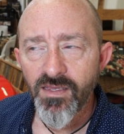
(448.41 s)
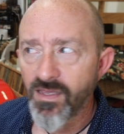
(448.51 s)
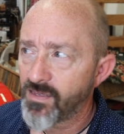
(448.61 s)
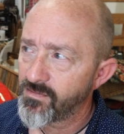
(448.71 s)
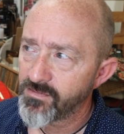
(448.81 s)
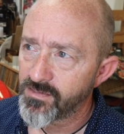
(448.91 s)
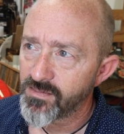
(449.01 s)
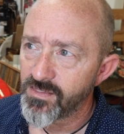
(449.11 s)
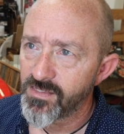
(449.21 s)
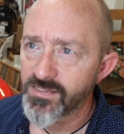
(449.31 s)
And
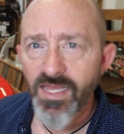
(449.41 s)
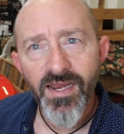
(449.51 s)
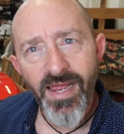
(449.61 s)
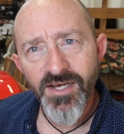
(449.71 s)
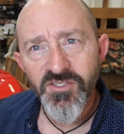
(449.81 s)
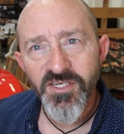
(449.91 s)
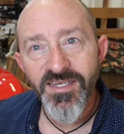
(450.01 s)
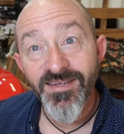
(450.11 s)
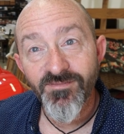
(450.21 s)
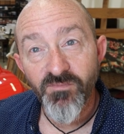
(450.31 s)
is that
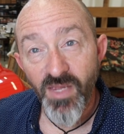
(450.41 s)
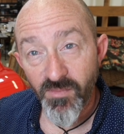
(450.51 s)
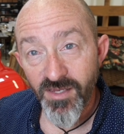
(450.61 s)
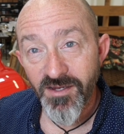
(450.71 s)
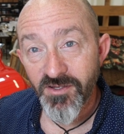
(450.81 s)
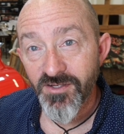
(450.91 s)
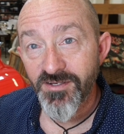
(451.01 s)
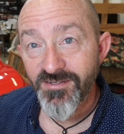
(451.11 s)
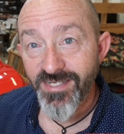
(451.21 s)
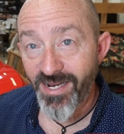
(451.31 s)
actually maybe a
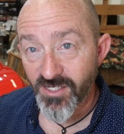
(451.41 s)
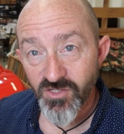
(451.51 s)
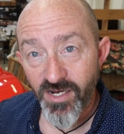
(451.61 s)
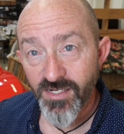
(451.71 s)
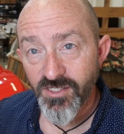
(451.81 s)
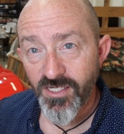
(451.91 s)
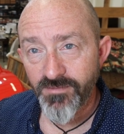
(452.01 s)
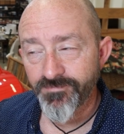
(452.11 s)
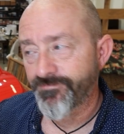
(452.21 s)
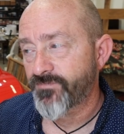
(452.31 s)
good tax
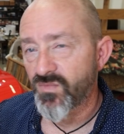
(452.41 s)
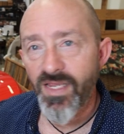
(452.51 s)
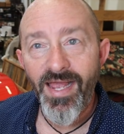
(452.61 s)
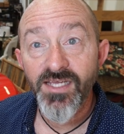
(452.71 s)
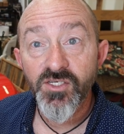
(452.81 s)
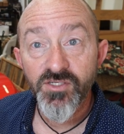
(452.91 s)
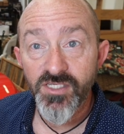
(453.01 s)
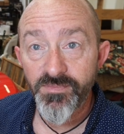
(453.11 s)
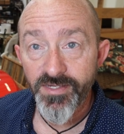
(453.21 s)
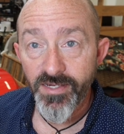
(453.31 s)
strategy? Ask your
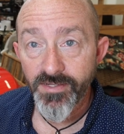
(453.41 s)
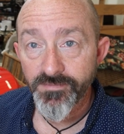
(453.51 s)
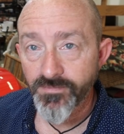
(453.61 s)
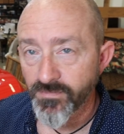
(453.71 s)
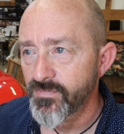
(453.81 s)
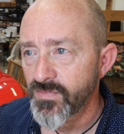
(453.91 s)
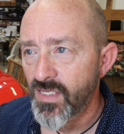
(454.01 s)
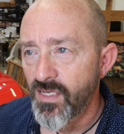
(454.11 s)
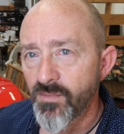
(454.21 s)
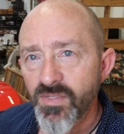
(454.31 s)
CPA.
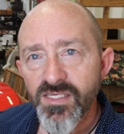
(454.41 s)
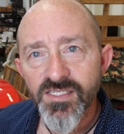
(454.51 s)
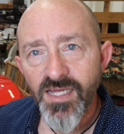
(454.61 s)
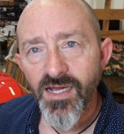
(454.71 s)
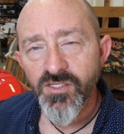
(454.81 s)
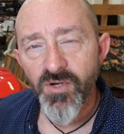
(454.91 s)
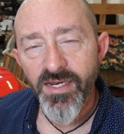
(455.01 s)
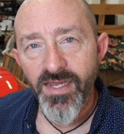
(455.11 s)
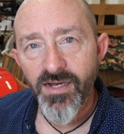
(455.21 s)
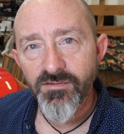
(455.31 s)
But the stocks
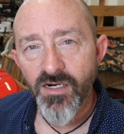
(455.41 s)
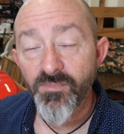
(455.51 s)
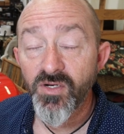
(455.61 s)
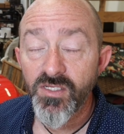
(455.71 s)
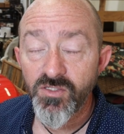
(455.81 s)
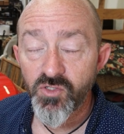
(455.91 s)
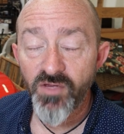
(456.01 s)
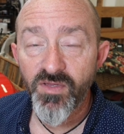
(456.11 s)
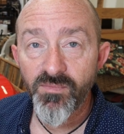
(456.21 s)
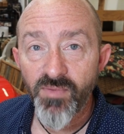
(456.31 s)
right now are being
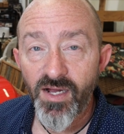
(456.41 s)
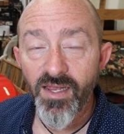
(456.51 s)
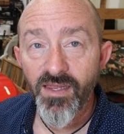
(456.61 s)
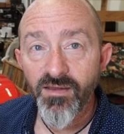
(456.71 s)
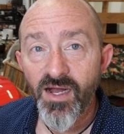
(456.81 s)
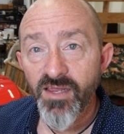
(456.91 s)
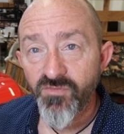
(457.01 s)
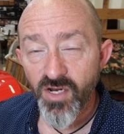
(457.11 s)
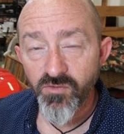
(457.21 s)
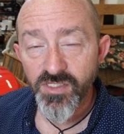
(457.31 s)
driven by high
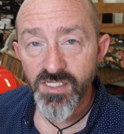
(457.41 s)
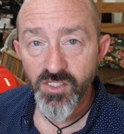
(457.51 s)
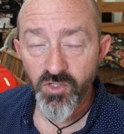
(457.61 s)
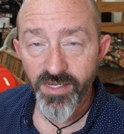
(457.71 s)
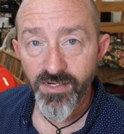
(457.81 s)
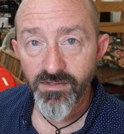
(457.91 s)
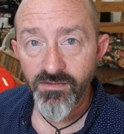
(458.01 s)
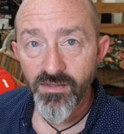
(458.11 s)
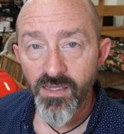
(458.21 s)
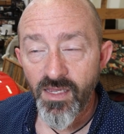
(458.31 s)
frequency trading